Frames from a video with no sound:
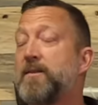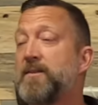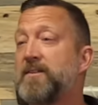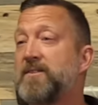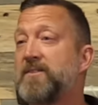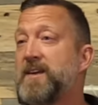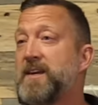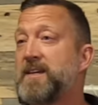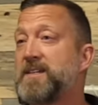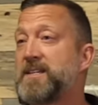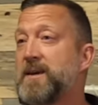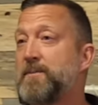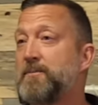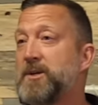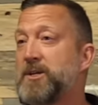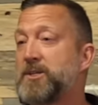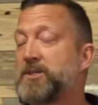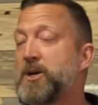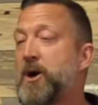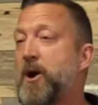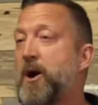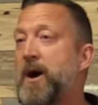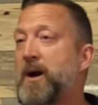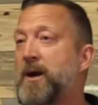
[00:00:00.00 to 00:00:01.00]
of the things I'm going to
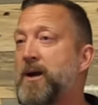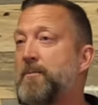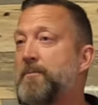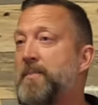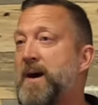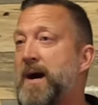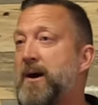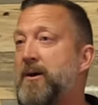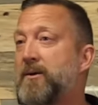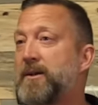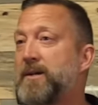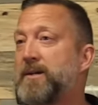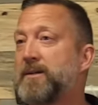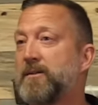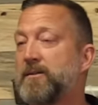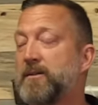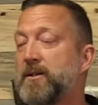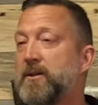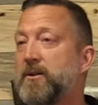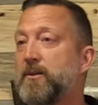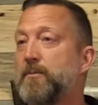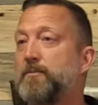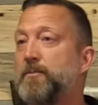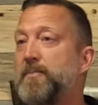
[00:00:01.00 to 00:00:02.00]
talk about in a
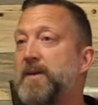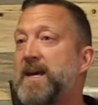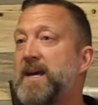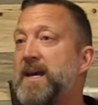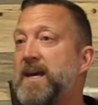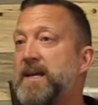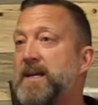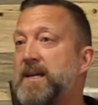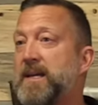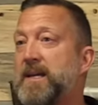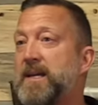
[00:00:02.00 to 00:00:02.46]
little bit